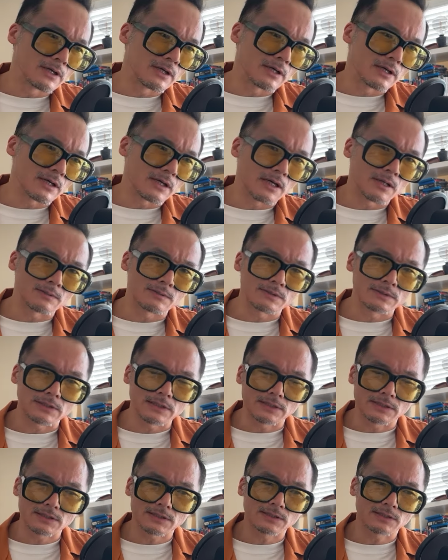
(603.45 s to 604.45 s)

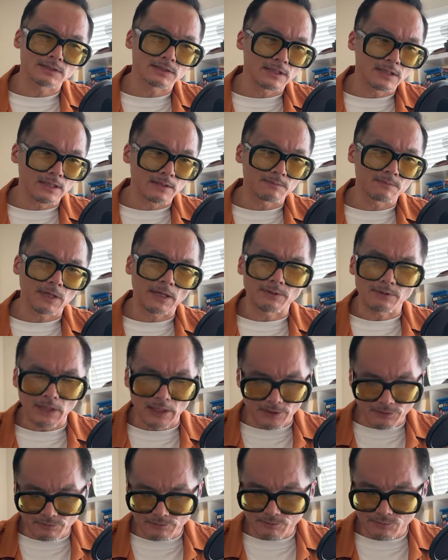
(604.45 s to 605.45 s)
I
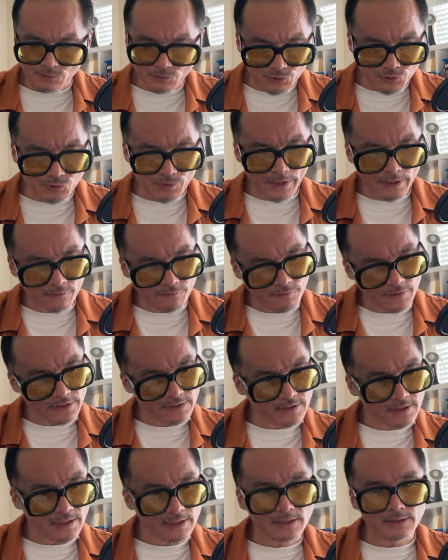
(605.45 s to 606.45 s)
do try to
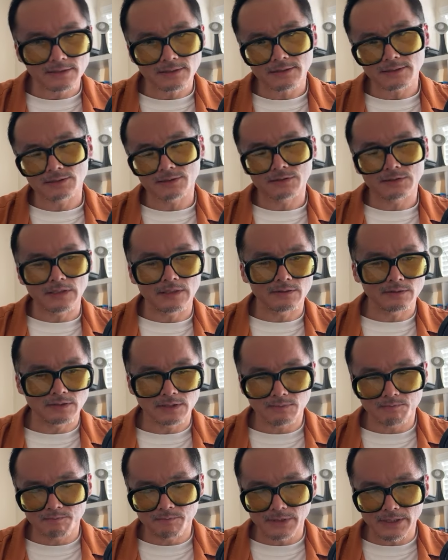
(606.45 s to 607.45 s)
fix things and
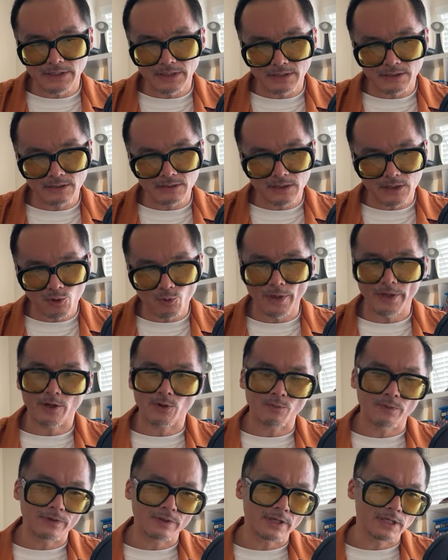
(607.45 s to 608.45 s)
be
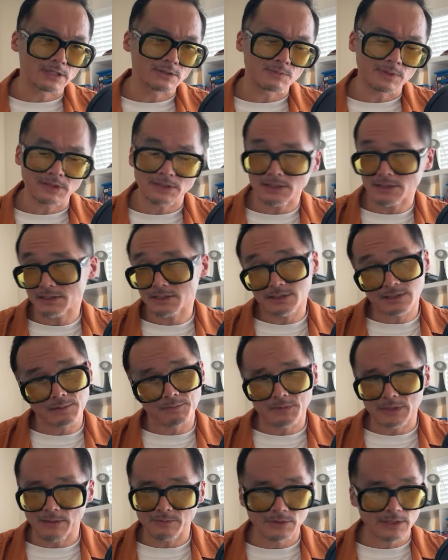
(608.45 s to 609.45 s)
quicker with things, but just
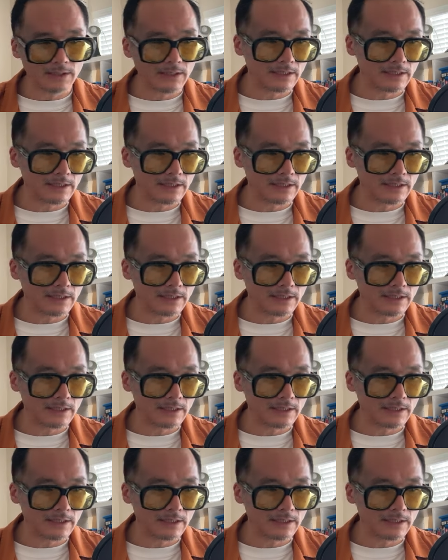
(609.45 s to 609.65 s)
sometimes